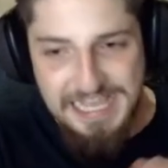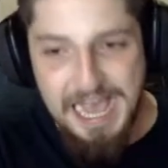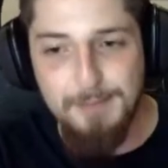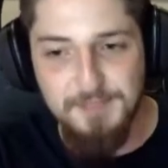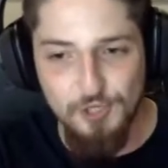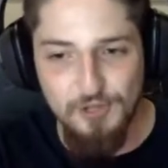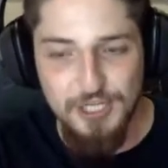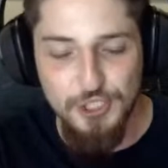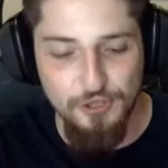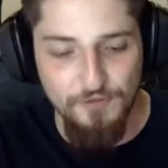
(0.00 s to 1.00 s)

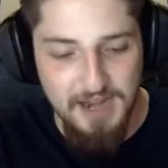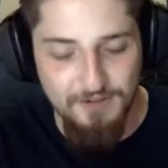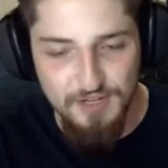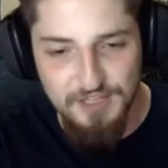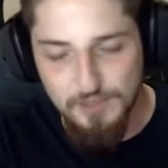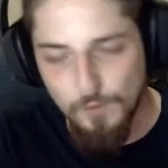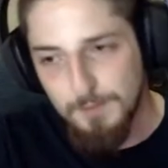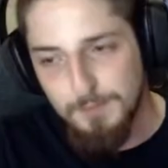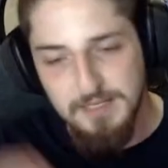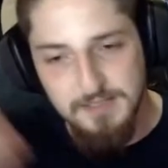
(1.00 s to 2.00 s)
encapsulation of everything that
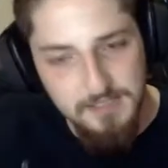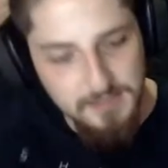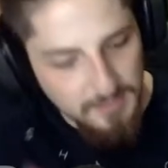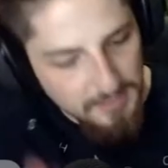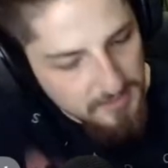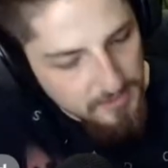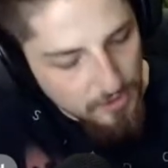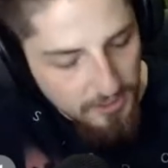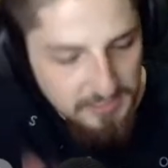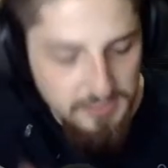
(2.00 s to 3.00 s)
One Piece is. Like, it's
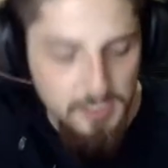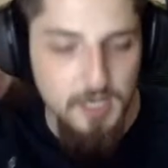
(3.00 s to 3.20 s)
got its